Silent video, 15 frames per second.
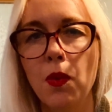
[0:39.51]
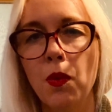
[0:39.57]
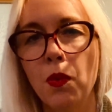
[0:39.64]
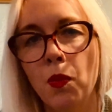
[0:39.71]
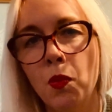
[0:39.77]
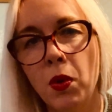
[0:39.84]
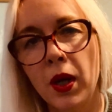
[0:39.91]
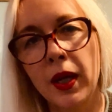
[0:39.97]

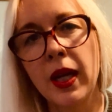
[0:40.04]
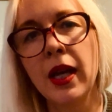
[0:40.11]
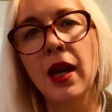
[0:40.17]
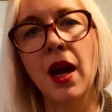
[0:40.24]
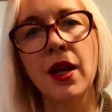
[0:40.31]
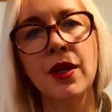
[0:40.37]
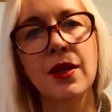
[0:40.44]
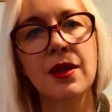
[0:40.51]
working
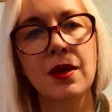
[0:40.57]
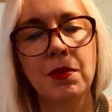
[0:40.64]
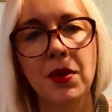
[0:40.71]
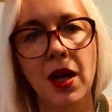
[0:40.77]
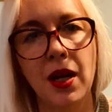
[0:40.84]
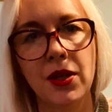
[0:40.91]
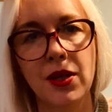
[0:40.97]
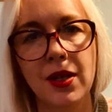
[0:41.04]
on a
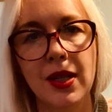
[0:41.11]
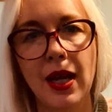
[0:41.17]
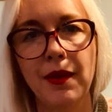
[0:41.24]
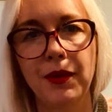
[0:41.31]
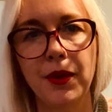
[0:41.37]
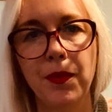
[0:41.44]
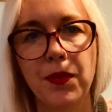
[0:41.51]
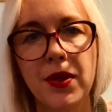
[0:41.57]
subconscious
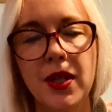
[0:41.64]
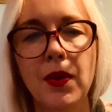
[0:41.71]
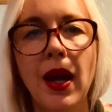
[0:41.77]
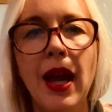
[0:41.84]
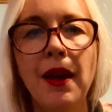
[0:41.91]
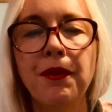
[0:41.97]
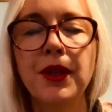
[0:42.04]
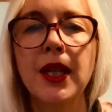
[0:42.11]
level. So
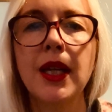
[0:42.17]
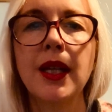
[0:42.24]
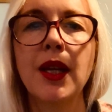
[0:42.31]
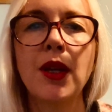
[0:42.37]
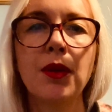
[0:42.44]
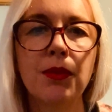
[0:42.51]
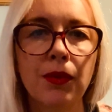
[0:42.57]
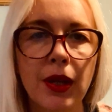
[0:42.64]
everything that
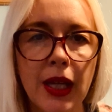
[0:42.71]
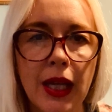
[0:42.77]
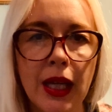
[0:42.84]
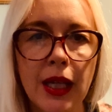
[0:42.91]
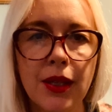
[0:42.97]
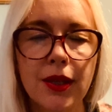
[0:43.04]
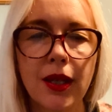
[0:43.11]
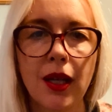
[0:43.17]
you
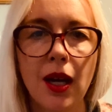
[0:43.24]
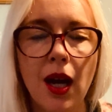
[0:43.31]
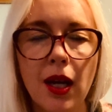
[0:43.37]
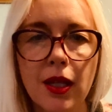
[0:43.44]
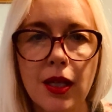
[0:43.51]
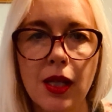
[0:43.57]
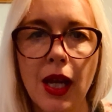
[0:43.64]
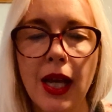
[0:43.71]
read, the
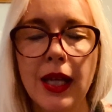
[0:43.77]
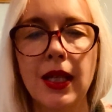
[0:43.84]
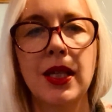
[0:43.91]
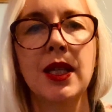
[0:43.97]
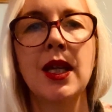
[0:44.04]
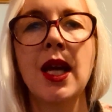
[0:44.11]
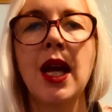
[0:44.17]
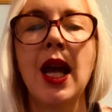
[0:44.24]

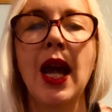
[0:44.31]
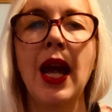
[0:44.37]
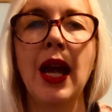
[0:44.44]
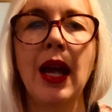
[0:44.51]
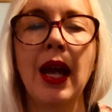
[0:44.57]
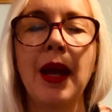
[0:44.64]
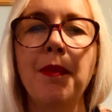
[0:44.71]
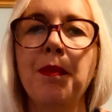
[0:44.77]
content,
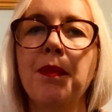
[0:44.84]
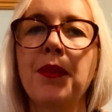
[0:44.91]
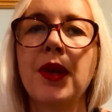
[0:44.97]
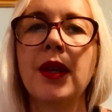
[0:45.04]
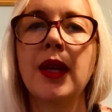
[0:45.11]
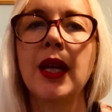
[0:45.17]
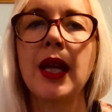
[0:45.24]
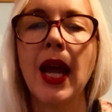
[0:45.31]

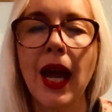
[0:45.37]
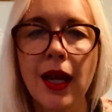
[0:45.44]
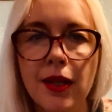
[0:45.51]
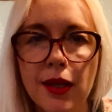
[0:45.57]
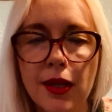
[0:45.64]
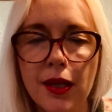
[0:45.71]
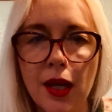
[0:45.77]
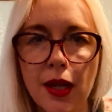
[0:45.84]
the
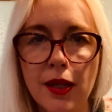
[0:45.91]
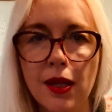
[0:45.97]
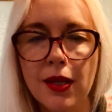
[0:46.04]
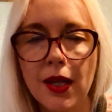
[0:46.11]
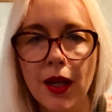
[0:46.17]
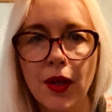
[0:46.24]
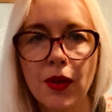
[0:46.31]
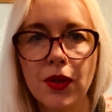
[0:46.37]
exercises
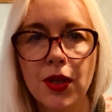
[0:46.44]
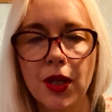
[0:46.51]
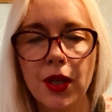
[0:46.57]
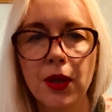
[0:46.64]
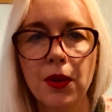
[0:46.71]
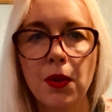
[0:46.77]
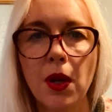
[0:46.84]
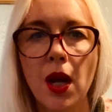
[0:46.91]
that you
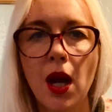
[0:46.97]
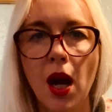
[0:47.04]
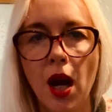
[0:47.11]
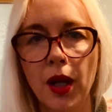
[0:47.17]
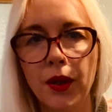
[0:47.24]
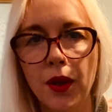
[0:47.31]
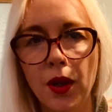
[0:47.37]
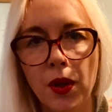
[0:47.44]
do
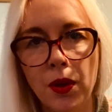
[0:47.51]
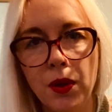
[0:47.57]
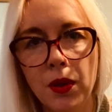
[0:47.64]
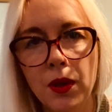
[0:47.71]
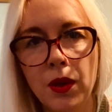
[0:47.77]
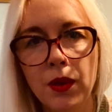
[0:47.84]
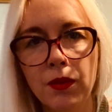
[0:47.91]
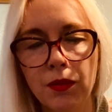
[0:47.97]
are
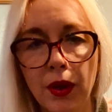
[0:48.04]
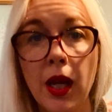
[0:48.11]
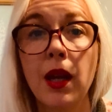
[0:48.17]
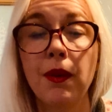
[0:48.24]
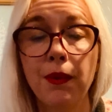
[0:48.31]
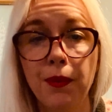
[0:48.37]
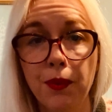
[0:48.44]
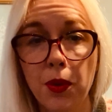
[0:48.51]
all
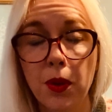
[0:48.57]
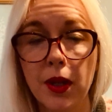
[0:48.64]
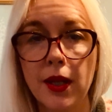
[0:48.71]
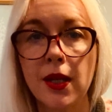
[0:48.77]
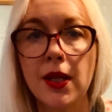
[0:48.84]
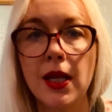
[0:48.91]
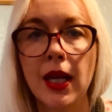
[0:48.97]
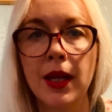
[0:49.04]

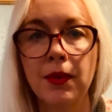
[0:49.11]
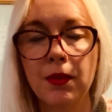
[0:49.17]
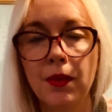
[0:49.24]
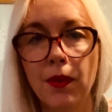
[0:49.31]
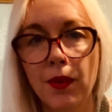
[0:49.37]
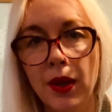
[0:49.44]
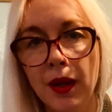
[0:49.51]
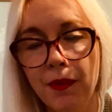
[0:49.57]
reinforced. And
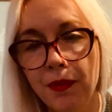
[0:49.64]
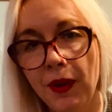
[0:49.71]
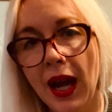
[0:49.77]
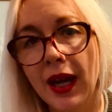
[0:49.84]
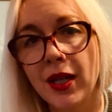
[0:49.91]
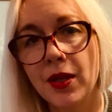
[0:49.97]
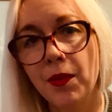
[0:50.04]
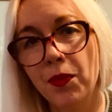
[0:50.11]
in
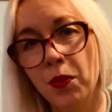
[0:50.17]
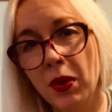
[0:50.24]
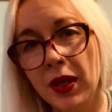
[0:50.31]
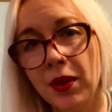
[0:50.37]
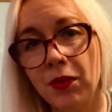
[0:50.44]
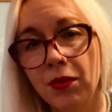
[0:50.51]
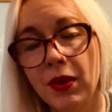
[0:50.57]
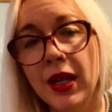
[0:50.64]
fact, where
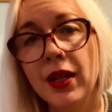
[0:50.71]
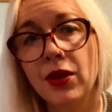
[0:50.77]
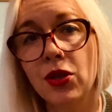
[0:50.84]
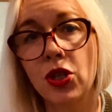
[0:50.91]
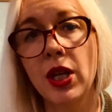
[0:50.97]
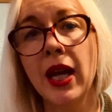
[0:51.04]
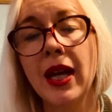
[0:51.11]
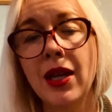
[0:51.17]
the real
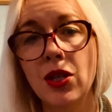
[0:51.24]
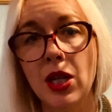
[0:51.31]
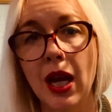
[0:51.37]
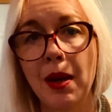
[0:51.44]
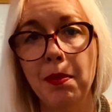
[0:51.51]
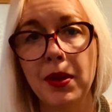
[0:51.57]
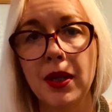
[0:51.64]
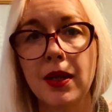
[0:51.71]
change
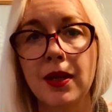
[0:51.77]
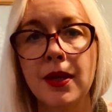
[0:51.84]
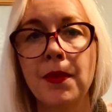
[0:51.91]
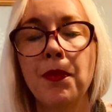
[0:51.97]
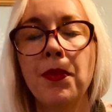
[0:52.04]
happens